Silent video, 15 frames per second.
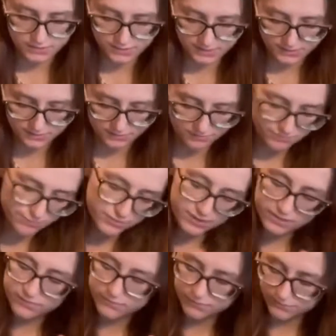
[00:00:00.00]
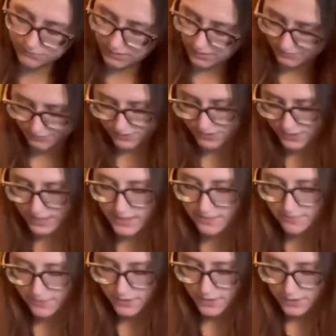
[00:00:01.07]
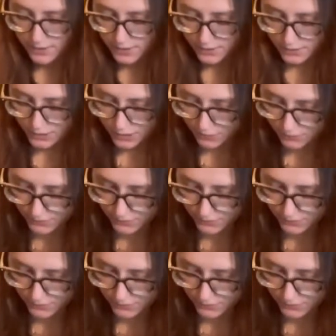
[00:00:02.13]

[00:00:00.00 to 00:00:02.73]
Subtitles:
in pretty rough shape, so